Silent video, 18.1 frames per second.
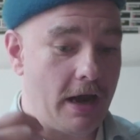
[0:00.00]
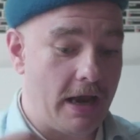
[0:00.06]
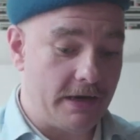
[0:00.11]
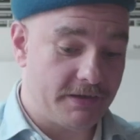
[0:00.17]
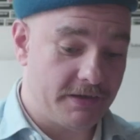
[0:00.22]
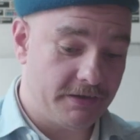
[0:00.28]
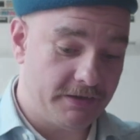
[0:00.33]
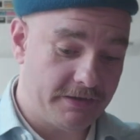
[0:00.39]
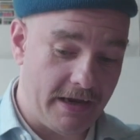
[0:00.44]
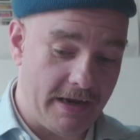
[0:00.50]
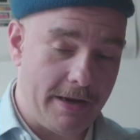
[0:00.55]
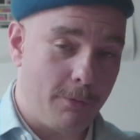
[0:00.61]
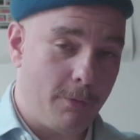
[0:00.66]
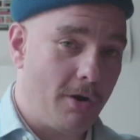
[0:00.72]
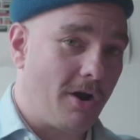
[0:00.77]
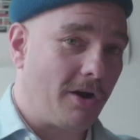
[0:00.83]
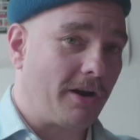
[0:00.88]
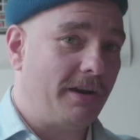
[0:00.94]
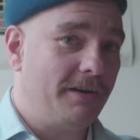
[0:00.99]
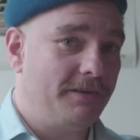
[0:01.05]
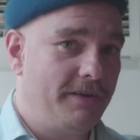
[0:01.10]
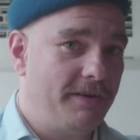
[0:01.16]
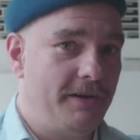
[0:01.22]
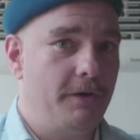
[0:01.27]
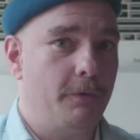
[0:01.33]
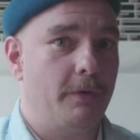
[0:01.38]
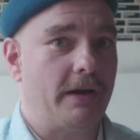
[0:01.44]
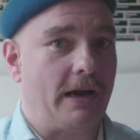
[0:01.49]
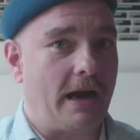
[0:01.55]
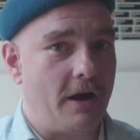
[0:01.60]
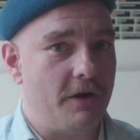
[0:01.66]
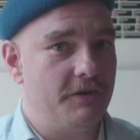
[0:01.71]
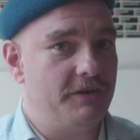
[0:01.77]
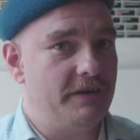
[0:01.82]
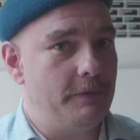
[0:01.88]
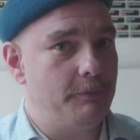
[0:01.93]
and today we are continuing our
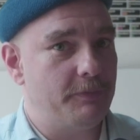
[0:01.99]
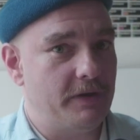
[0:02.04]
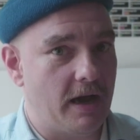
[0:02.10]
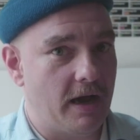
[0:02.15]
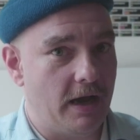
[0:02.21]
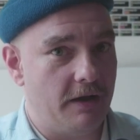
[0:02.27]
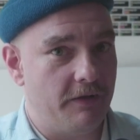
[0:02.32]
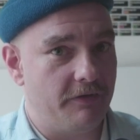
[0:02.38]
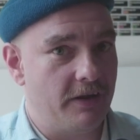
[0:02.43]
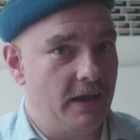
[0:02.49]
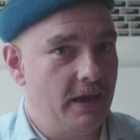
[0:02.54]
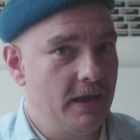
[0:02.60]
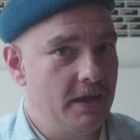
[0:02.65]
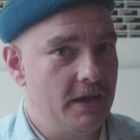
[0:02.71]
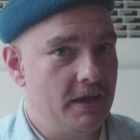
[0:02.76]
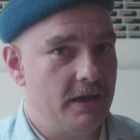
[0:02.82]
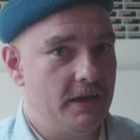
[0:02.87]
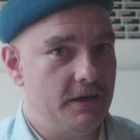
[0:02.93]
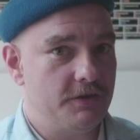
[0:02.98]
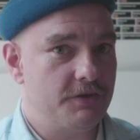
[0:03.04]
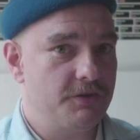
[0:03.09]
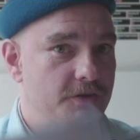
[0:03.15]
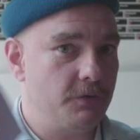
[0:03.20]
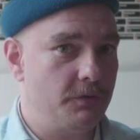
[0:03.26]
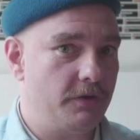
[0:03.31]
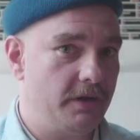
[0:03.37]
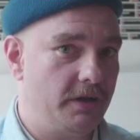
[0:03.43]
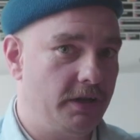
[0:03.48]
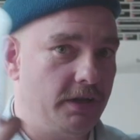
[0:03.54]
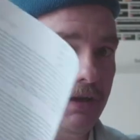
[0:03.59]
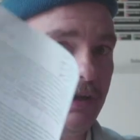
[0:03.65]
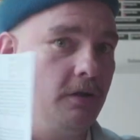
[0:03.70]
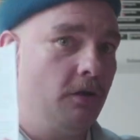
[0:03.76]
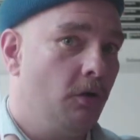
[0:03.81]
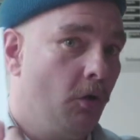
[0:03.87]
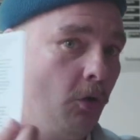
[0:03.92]
deep dive into the